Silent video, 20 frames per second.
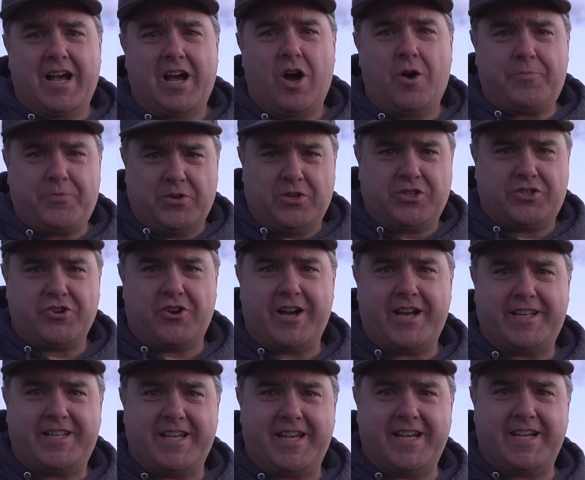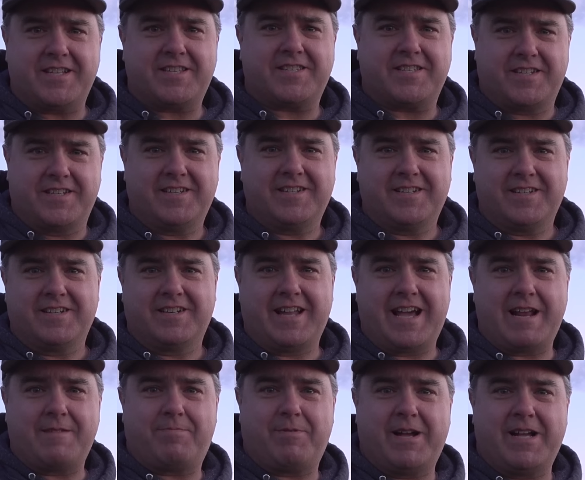Hope you enjoyed this.
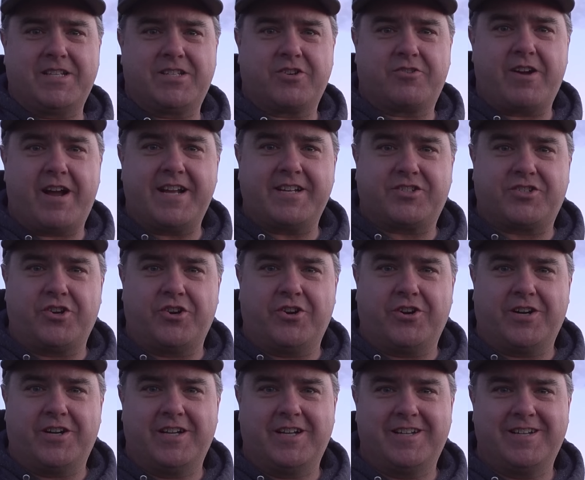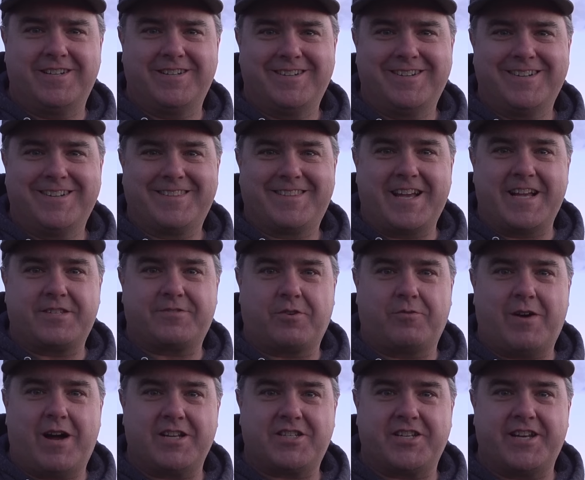Land plane's a great tool. Thanks
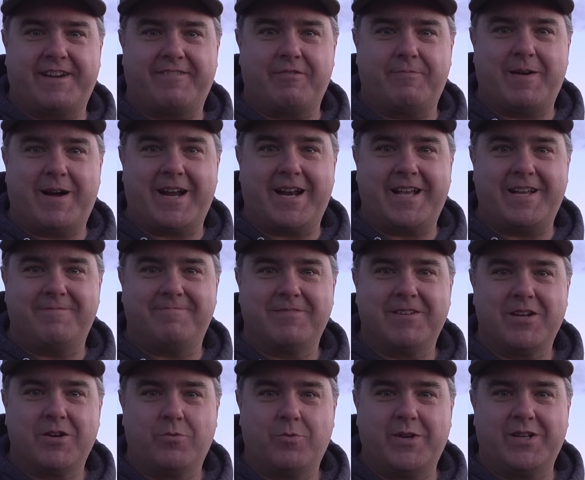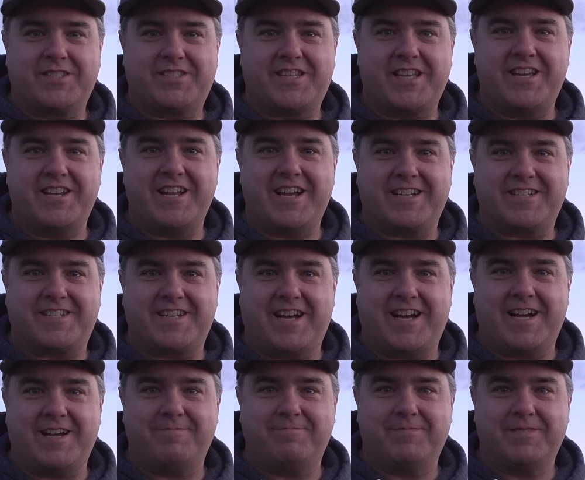for watching, everybody. We'll see you next
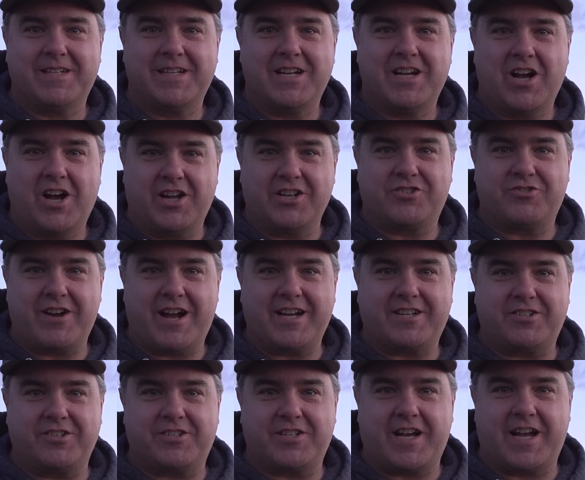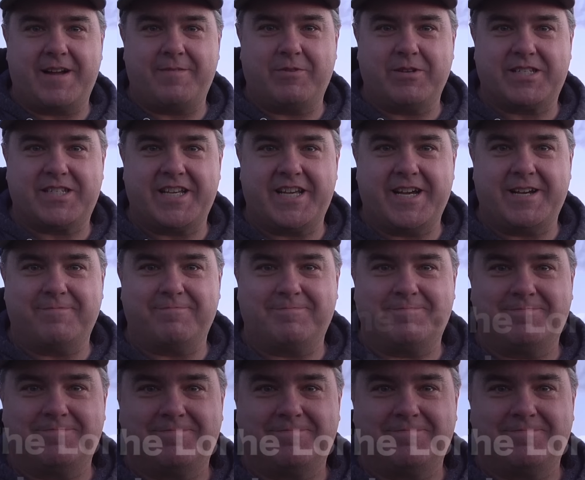time on Tractor Time with Tim.